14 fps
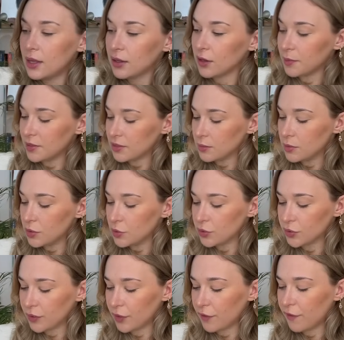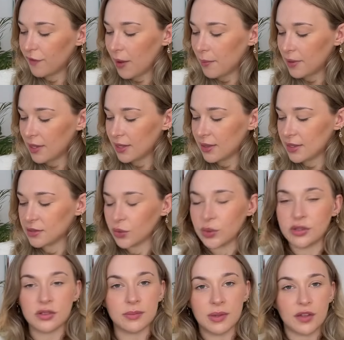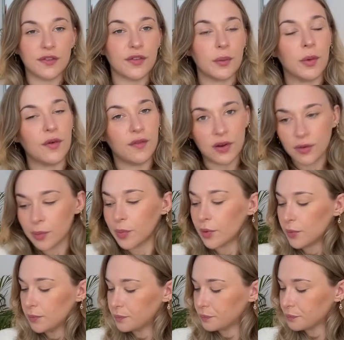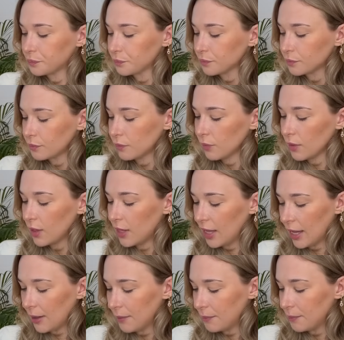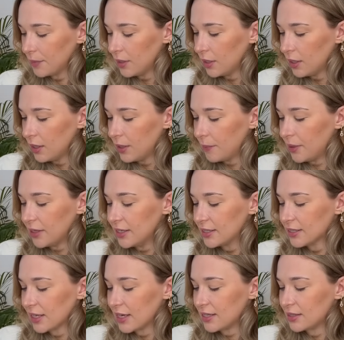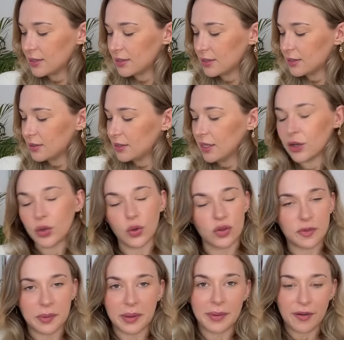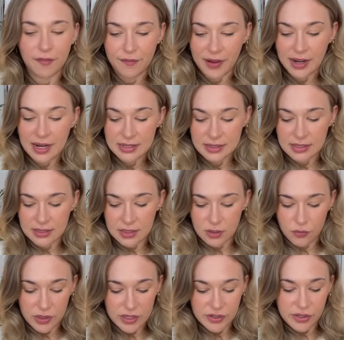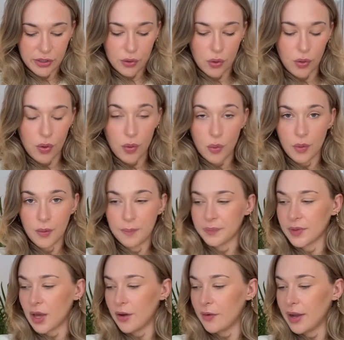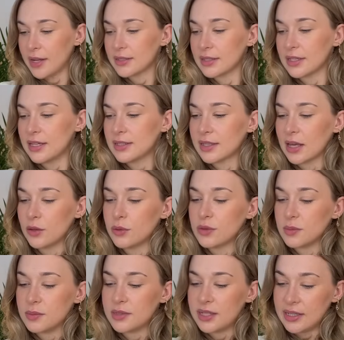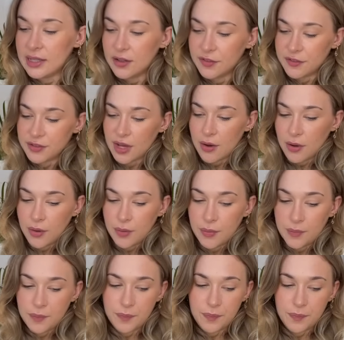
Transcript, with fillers: It could be some news around family that's going to make you feel more vulnerable. Um, but in this case, it could also be about finances and reaching your goal. All right, let's get you some tea leaf tarot.